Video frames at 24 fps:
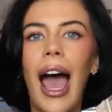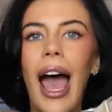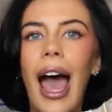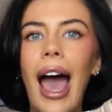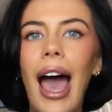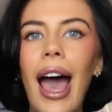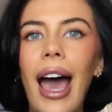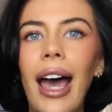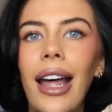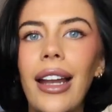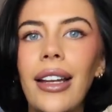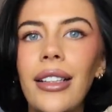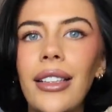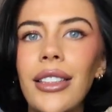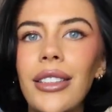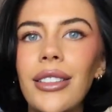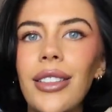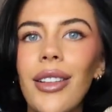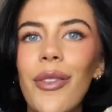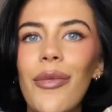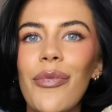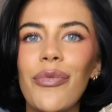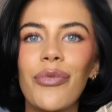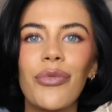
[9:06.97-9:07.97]
And
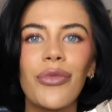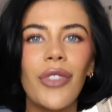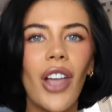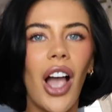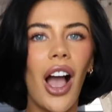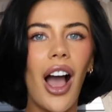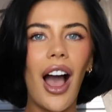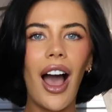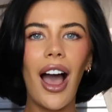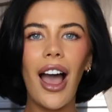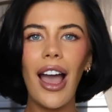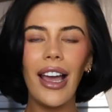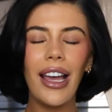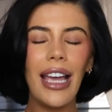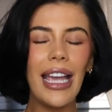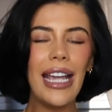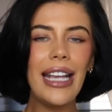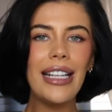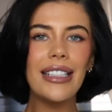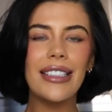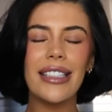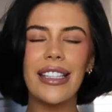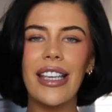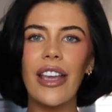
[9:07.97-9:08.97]

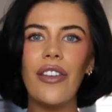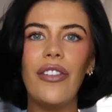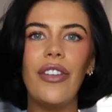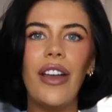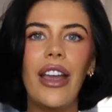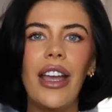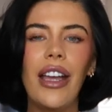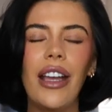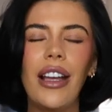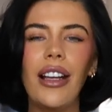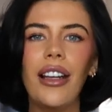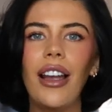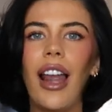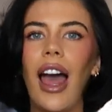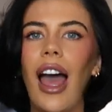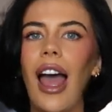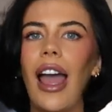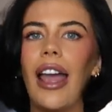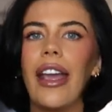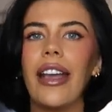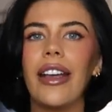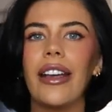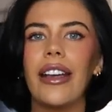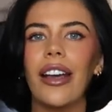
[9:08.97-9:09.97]
it's giving
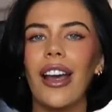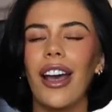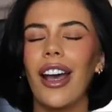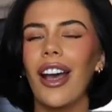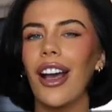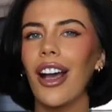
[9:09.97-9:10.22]
like